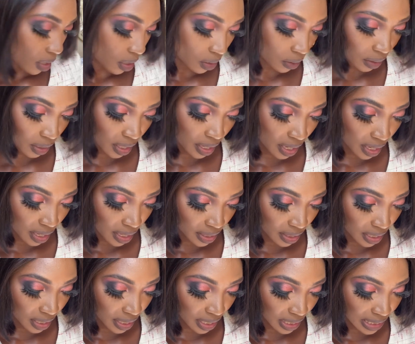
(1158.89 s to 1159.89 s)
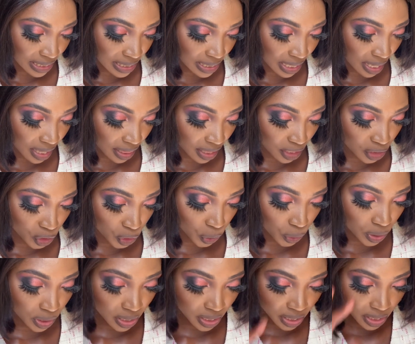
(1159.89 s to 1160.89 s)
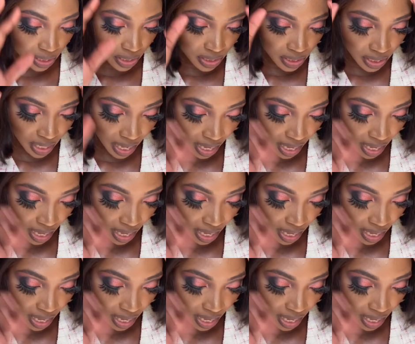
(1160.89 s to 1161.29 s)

Okay, the next thing that you need